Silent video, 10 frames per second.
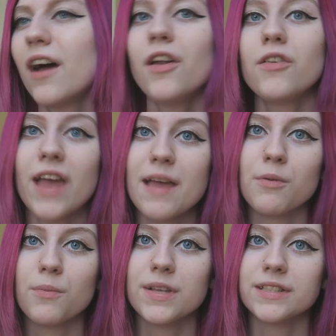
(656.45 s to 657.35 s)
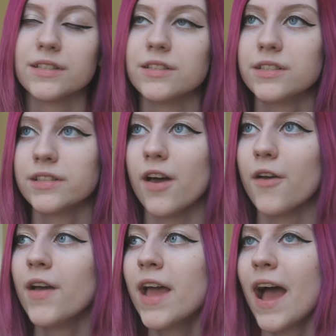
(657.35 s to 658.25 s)
I know K-pop isn't
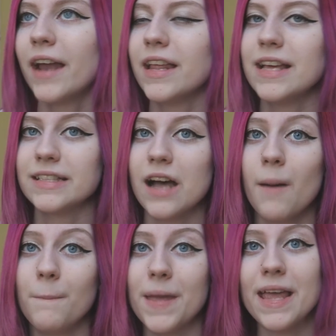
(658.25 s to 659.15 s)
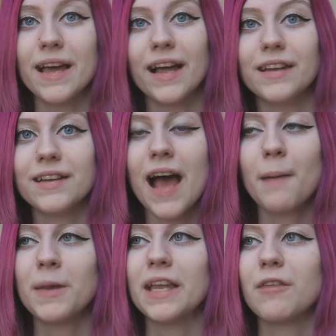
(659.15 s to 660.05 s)
slow and it is upbeat and
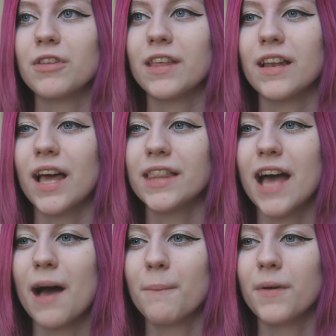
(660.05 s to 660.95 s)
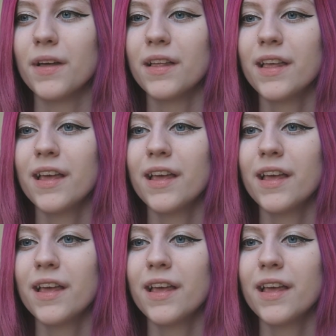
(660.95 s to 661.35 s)
happy and everything like that, but